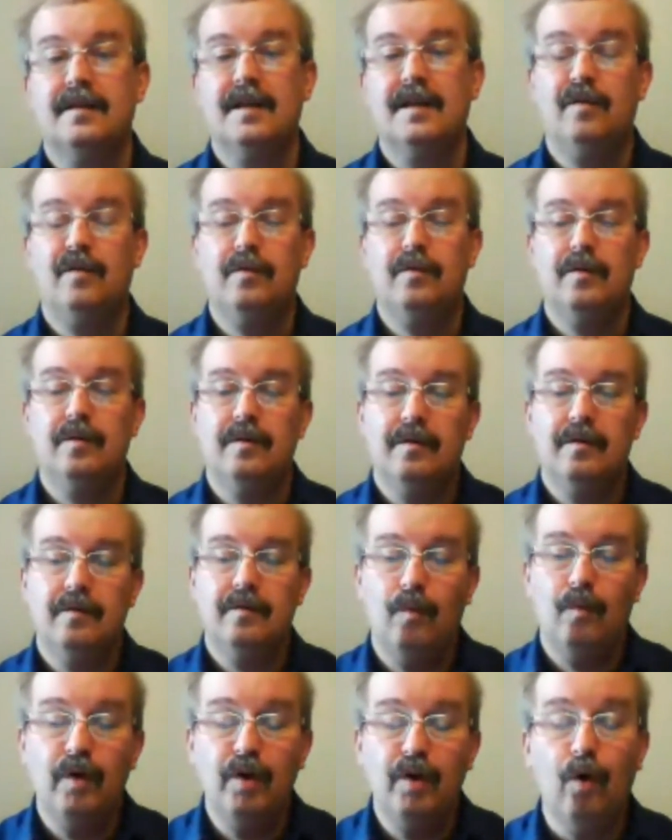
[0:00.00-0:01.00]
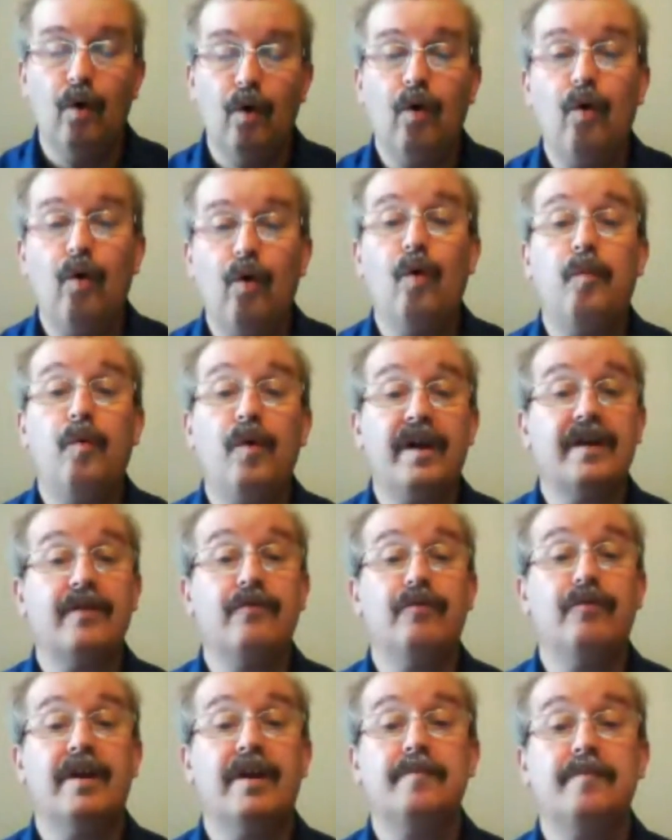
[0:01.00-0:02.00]
Now, we all hope we
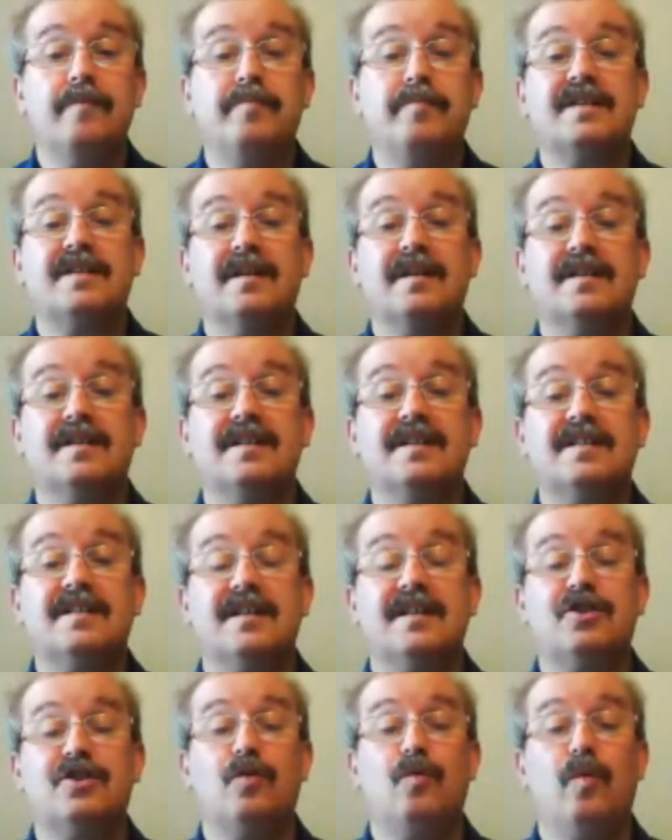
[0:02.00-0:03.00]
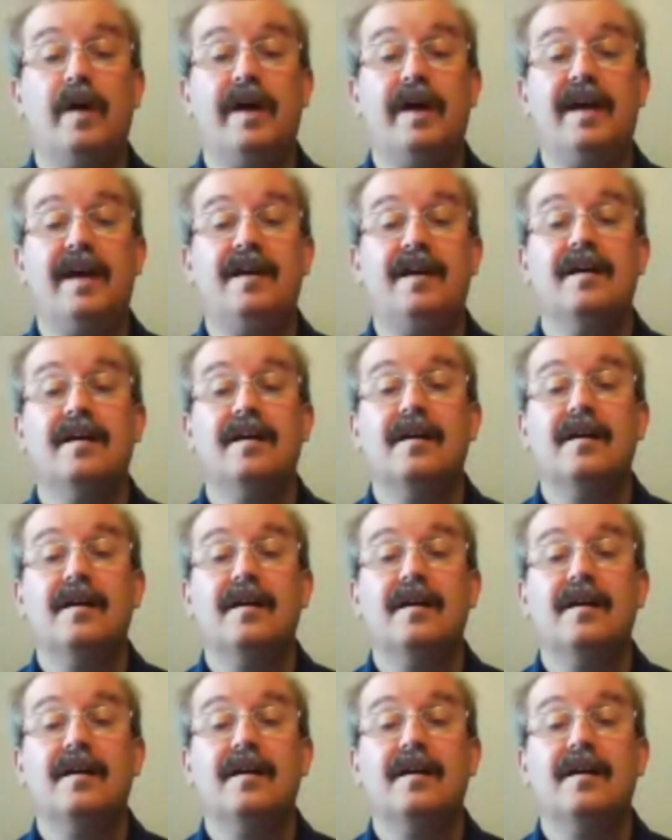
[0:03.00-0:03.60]
can run a business in such a way